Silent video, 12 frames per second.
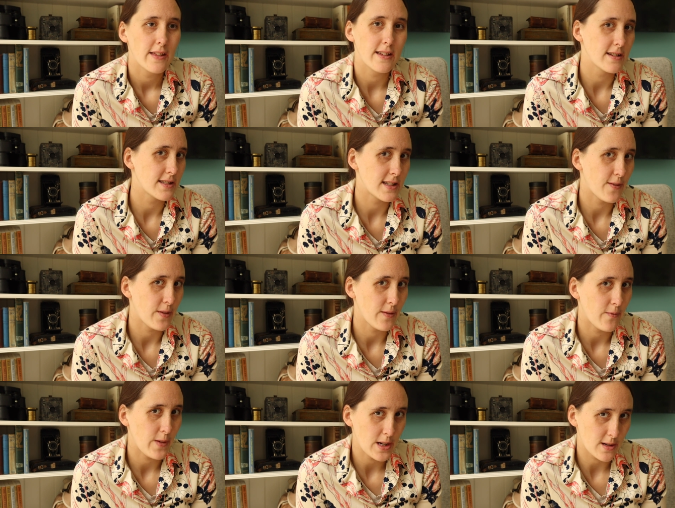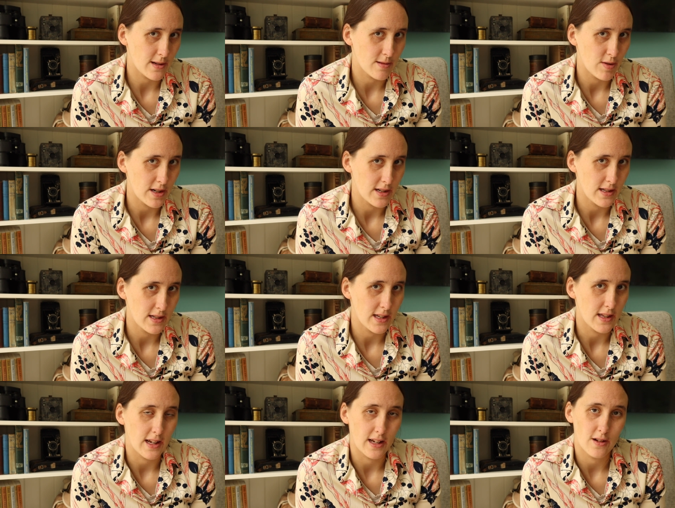there's different facial expressions
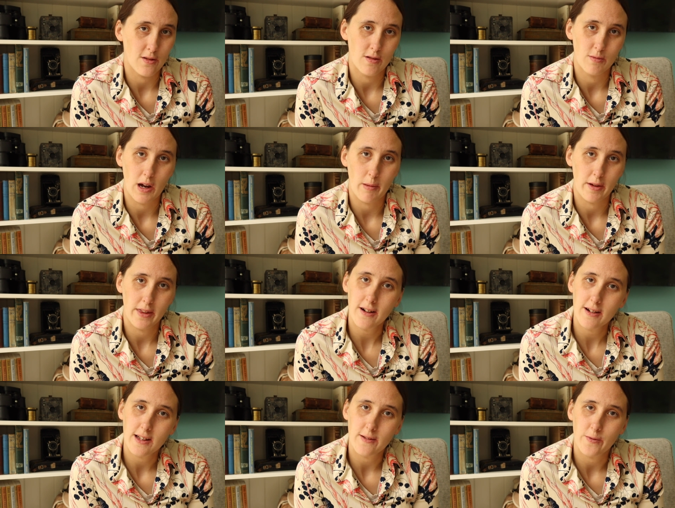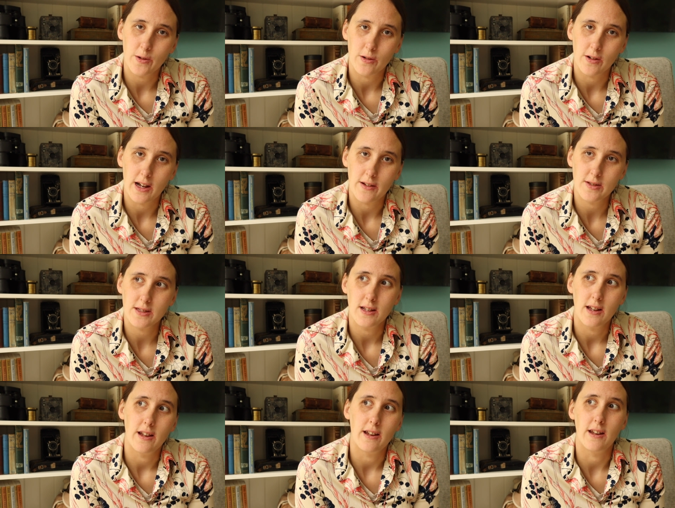that go through popularity in photographs.
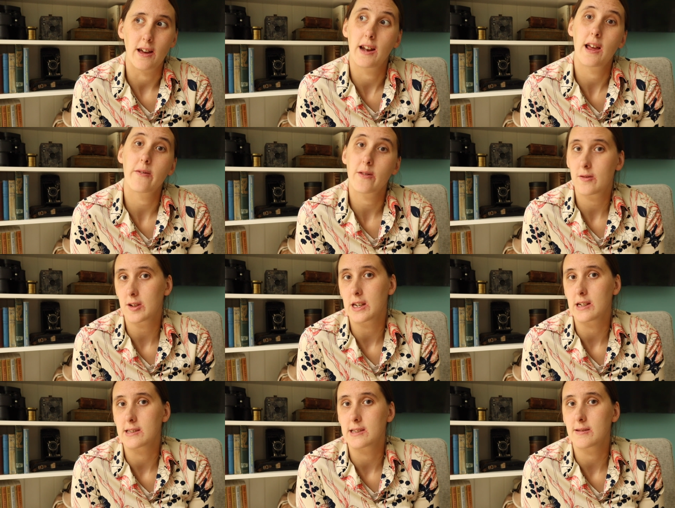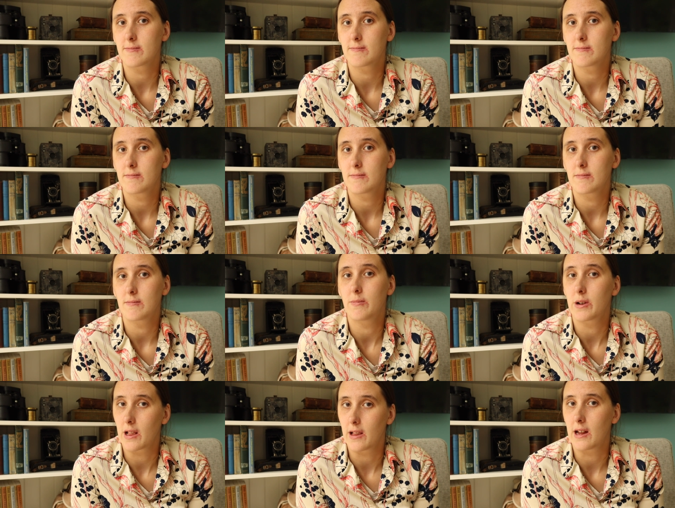Not everyone does them,
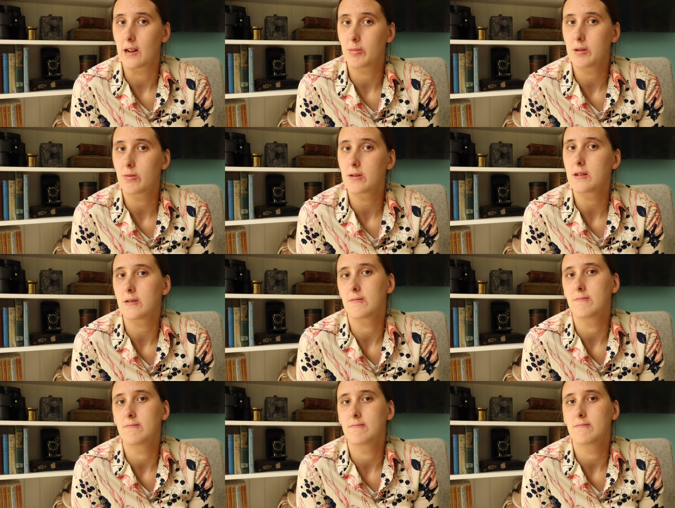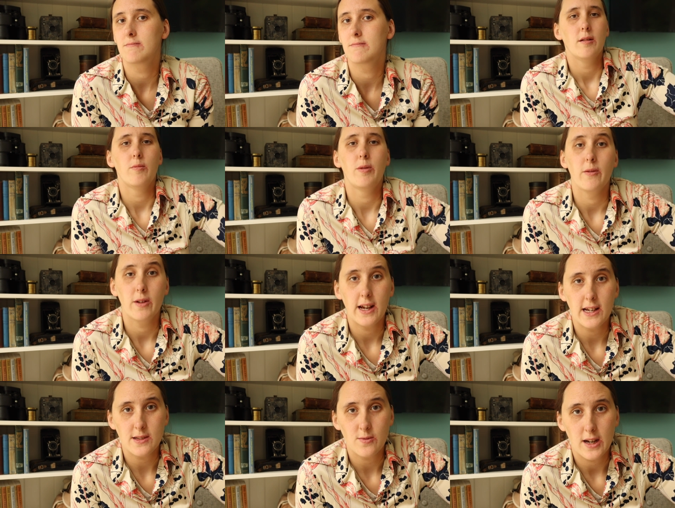but a lot of people do. But when
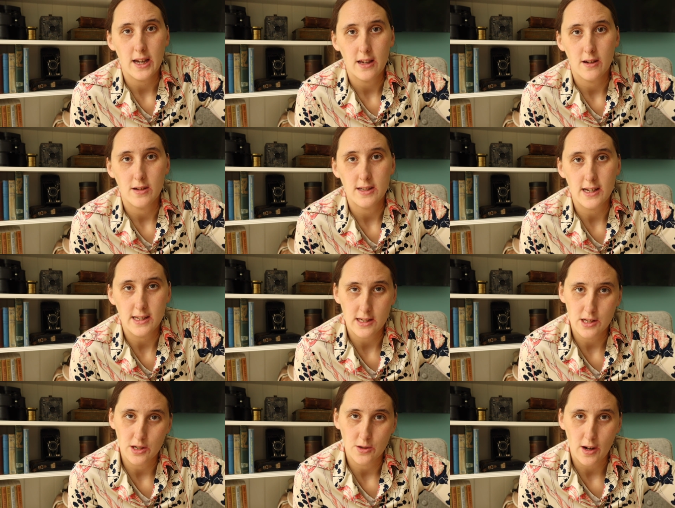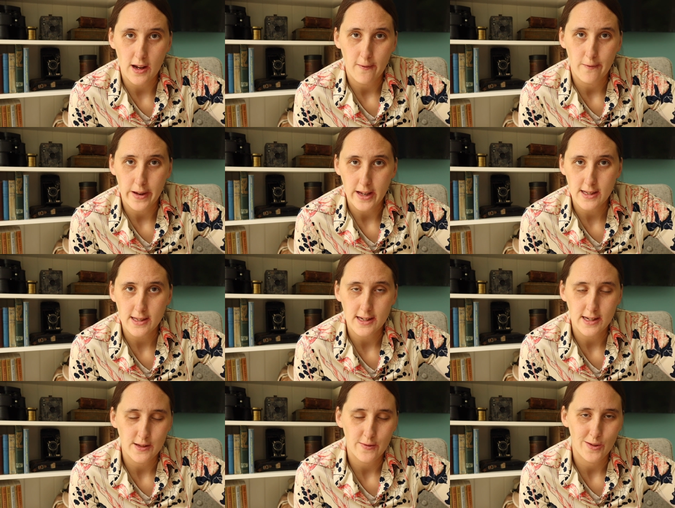asked why he always has such a grave face
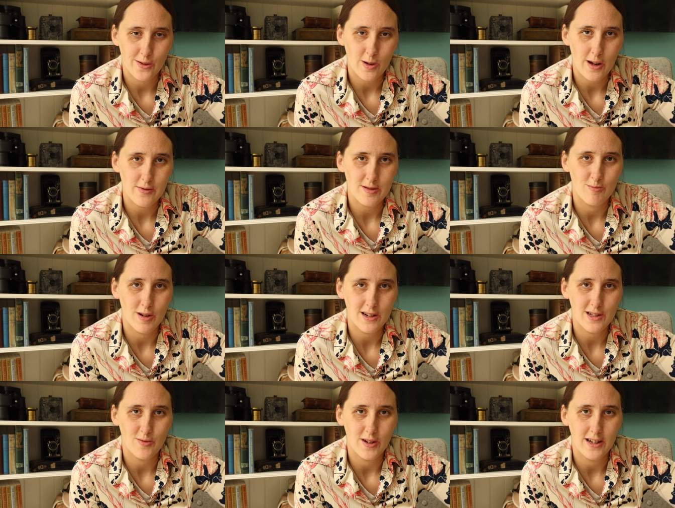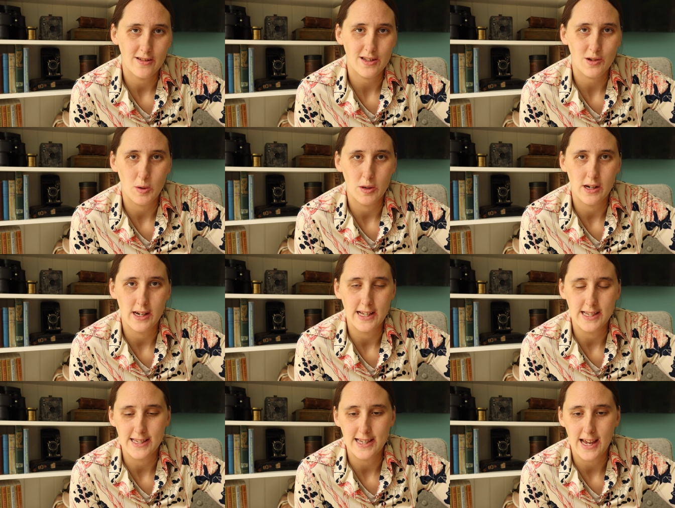in his photographs, Mark Twain is quoted
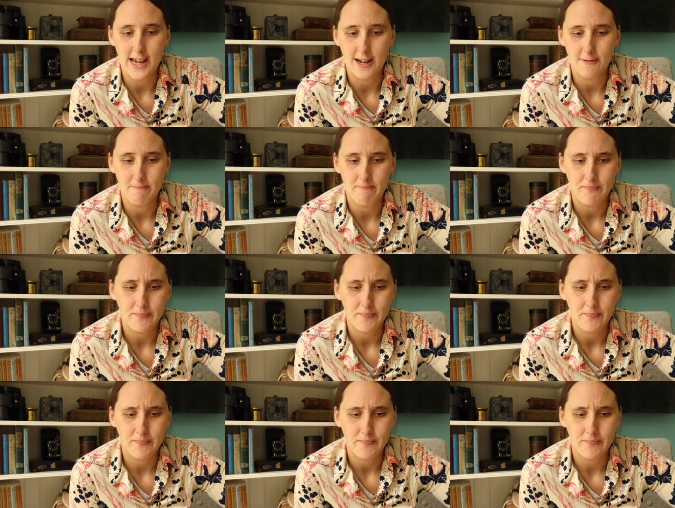as saying,